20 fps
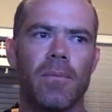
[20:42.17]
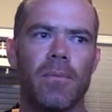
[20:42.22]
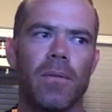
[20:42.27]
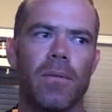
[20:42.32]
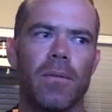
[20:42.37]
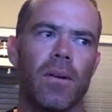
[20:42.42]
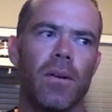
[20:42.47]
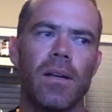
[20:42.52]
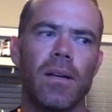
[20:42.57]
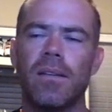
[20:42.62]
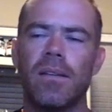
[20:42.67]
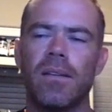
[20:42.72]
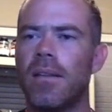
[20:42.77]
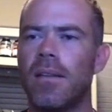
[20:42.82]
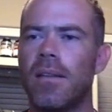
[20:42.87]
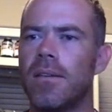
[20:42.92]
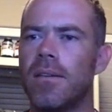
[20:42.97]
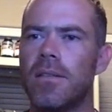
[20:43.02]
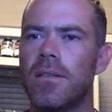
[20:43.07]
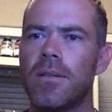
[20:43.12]
we've run into
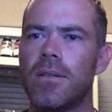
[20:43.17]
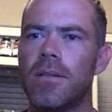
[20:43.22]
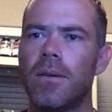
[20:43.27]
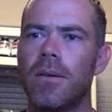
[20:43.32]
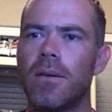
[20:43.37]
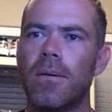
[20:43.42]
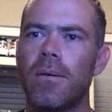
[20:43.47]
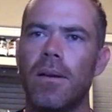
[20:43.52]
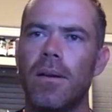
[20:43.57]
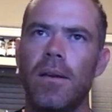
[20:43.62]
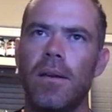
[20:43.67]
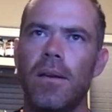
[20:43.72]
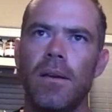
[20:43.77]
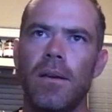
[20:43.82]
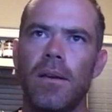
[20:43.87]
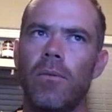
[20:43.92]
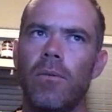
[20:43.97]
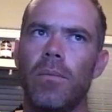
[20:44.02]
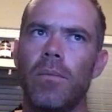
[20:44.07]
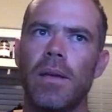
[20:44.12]
this issue.
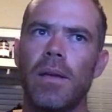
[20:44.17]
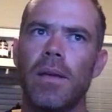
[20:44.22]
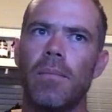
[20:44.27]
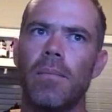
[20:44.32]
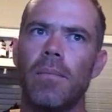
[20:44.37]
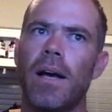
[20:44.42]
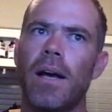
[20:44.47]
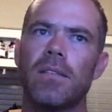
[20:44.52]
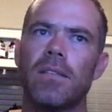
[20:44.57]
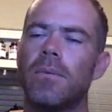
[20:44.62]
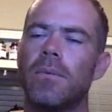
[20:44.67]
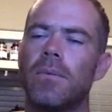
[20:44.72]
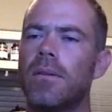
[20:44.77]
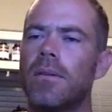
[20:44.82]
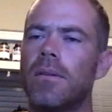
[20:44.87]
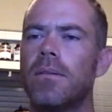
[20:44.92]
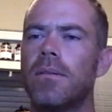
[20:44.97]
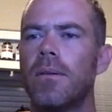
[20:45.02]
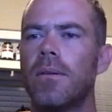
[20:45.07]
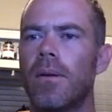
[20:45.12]
It would be
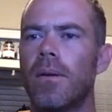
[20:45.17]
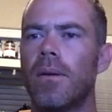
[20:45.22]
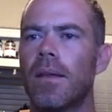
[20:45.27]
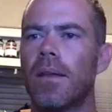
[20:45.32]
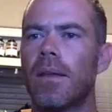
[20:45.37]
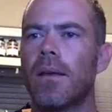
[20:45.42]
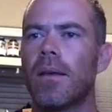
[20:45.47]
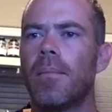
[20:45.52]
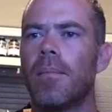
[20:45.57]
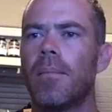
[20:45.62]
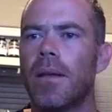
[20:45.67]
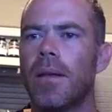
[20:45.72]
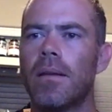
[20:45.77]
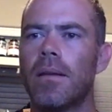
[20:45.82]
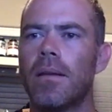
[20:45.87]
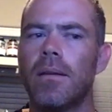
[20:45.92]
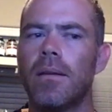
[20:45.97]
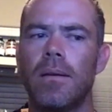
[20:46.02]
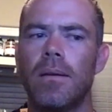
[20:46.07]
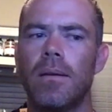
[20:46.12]
impossible to run the company.
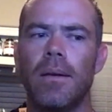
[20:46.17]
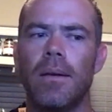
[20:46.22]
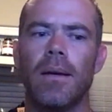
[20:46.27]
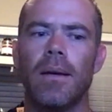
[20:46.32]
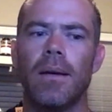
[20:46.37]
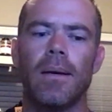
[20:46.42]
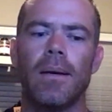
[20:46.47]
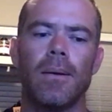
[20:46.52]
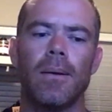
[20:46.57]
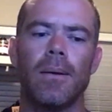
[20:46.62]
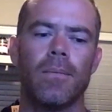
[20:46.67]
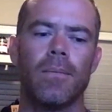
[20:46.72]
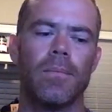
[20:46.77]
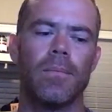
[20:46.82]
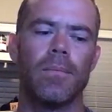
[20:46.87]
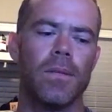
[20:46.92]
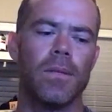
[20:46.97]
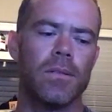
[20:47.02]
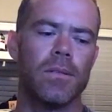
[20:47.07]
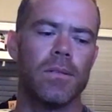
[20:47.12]

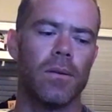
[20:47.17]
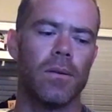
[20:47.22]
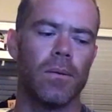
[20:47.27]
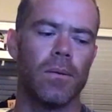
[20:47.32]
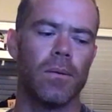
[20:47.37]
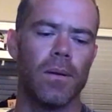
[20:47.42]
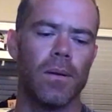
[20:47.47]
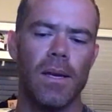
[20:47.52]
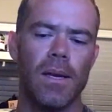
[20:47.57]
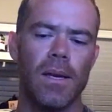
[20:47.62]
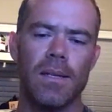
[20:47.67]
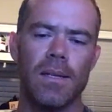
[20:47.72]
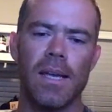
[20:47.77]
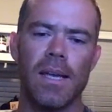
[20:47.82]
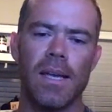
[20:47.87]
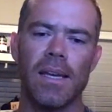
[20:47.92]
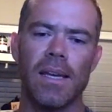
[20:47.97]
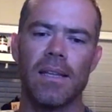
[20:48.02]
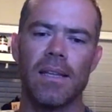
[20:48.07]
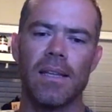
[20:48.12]
So
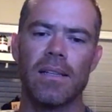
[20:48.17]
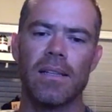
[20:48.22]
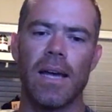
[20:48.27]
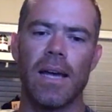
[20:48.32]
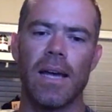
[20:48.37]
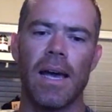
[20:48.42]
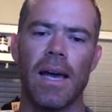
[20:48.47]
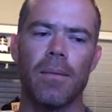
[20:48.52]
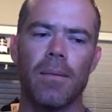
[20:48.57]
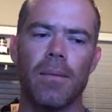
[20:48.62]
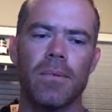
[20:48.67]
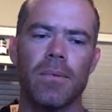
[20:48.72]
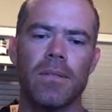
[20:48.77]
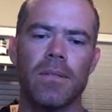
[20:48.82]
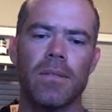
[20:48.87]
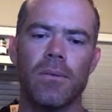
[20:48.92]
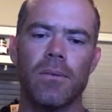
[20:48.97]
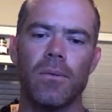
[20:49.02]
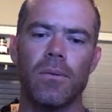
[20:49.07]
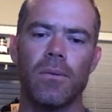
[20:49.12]
taking the time
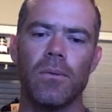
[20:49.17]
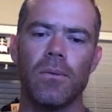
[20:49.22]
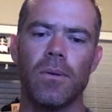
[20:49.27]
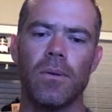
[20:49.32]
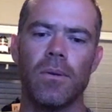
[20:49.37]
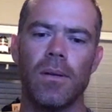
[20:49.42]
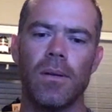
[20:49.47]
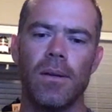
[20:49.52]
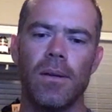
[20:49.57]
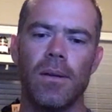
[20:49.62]
to